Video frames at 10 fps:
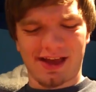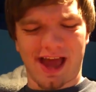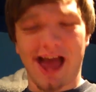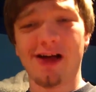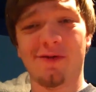
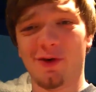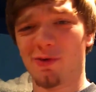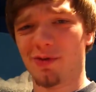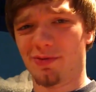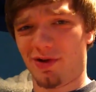Alpha
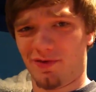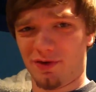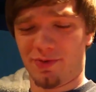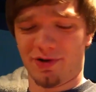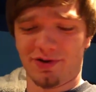
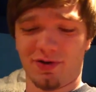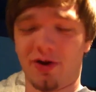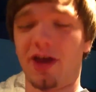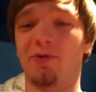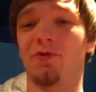1.4.2.
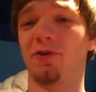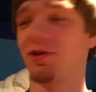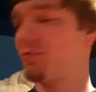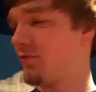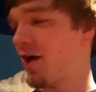Okay,
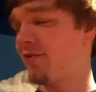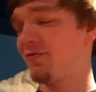we've gotten